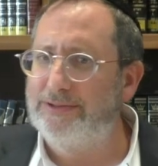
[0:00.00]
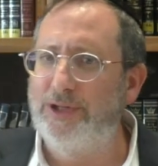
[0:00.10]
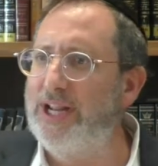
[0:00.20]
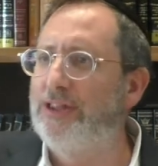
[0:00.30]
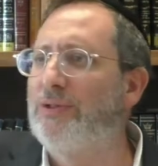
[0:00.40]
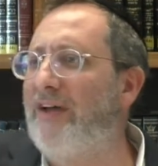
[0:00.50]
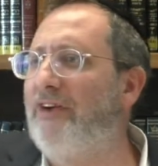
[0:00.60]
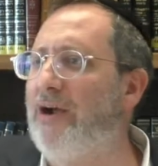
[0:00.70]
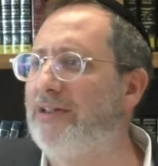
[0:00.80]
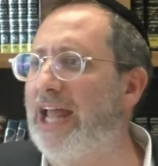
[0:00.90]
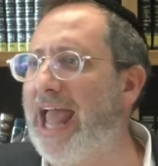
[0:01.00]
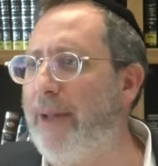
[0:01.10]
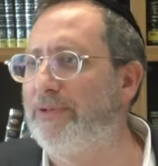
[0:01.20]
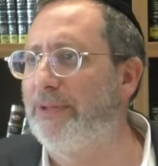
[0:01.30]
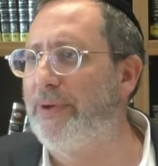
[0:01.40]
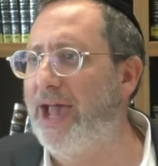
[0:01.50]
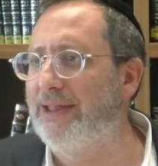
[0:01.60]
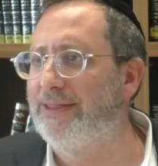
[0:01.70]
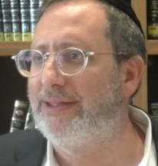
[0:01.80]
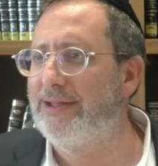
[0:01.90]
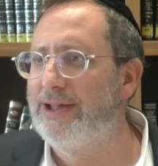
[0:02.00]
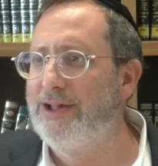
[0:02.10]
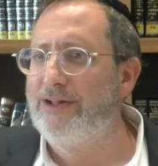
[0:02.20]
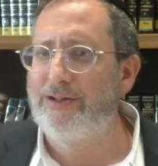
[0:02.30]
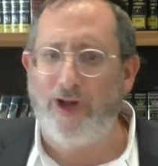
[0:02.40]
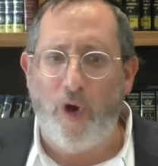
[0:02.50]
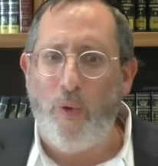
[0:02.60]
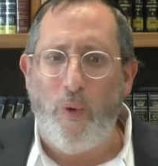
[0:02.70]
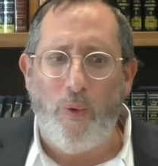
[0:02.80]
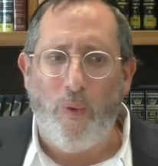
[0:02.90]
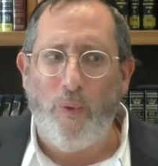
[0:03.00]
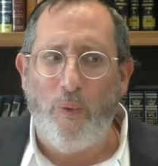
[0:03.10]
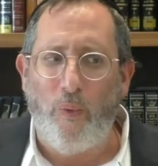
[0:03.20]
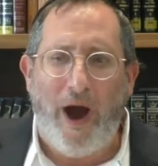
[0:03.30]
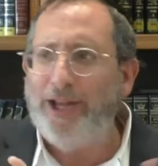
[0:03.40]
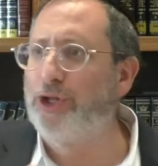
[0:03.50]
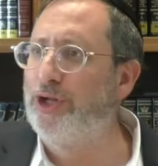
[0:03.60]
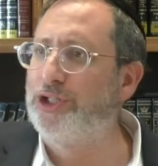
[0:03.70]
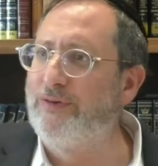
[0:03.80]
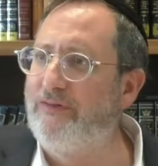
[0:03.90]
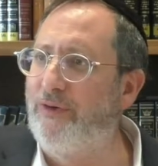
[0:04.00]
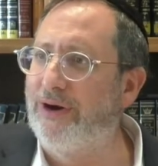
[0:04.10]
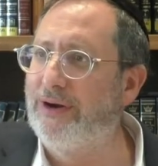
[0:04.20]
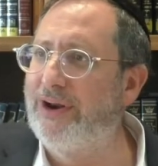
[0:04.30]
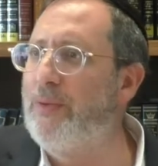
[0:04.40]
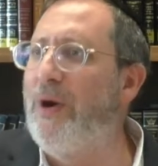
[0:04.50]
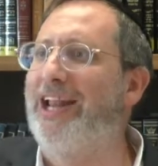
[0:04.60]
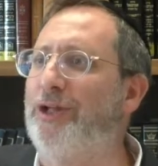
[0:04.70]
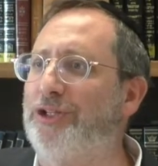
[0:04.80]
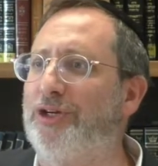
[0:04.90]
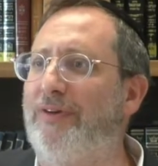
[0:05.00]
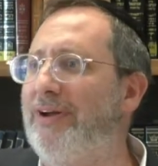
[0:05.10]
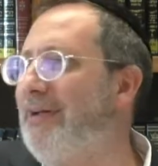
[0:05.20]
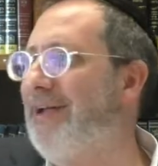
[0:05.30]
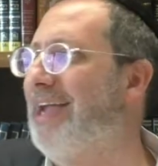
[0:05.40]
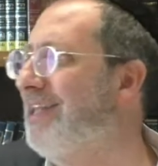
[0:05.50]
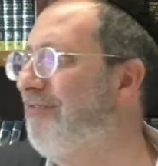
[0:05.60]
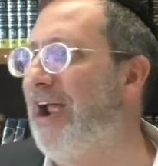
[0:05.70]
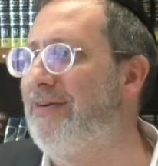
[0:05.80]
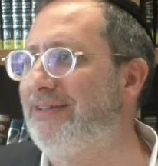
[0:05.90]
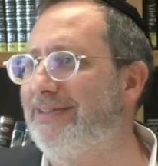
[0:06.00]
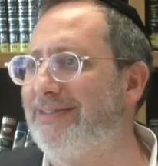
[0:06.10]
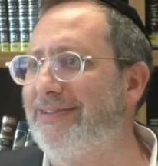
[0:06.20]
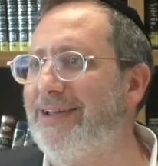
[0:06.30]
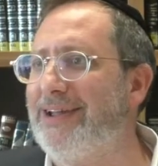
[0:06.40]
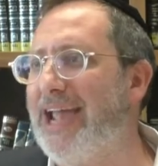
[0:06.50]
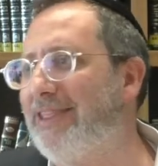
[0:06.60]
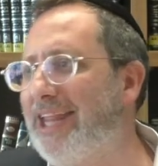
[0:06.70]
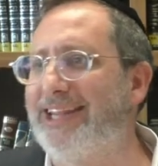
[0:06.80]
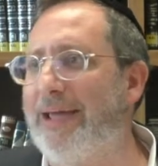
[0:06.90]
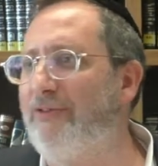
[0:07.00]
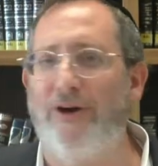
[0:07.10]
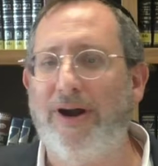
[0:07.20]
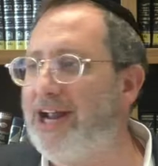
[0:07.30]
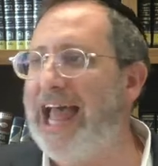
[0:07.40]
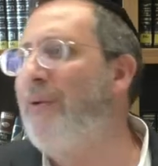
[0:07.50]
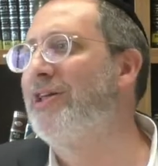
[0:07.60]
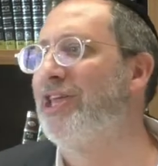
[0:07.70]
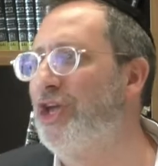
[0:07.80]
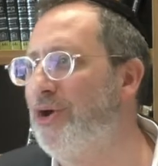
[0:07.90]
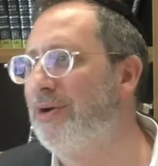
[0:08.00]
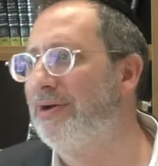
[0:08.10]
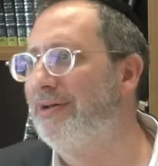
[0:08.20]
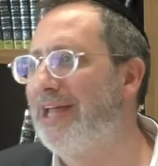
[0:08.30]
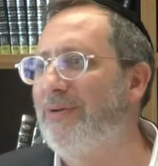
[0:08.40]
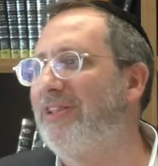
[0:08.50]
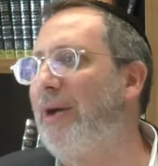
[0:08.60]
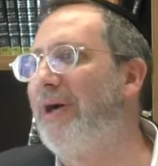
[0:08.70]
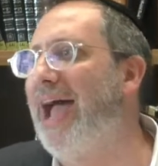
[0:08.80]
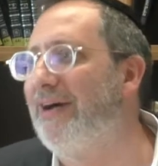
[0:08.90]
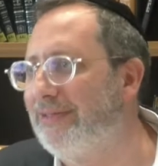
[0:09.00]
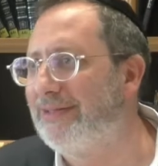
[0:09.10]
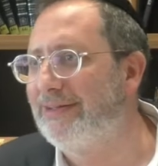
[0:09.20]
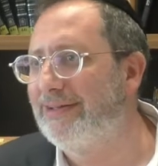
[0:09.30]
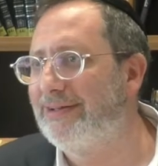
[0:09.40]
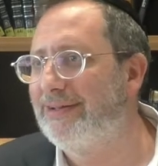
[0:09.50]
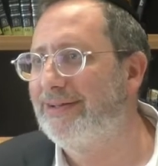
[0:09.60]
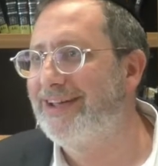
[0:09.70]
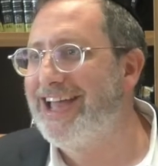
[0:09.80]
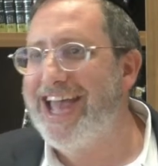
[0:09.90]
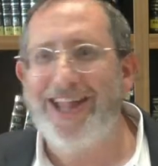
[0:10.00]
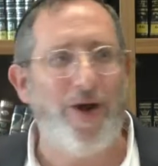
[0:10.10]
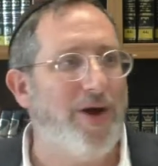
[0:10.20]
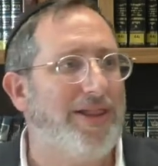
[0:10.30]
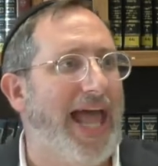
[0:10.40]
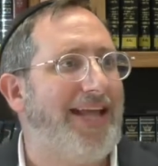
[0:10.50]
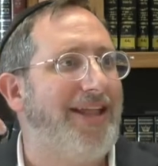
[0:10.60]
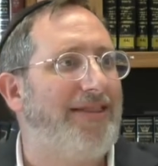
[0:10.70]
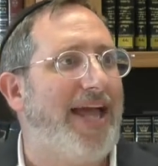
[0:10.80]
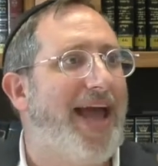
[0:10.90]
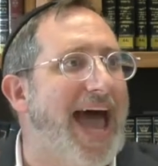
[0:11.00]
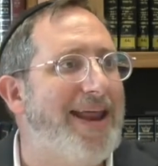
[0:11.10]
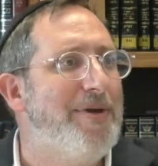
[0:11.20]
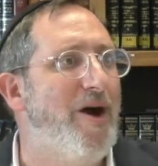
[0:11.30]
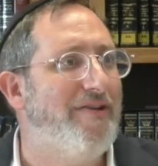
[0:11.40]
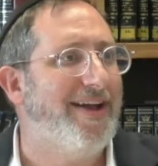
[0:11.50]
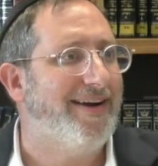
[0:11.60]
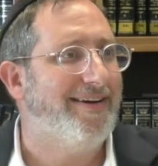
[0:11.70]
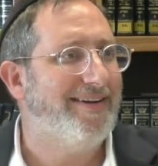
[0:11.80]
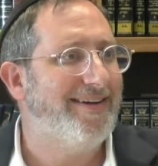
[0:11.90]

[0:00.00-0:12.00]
You didn't do the averus that happened in the past. So why'd you do the tshuva for? What do you want to do the tshuva? I did averus yesterday, day before. No, that wasn't you. That was someone else. So it's like this dichotomy over here.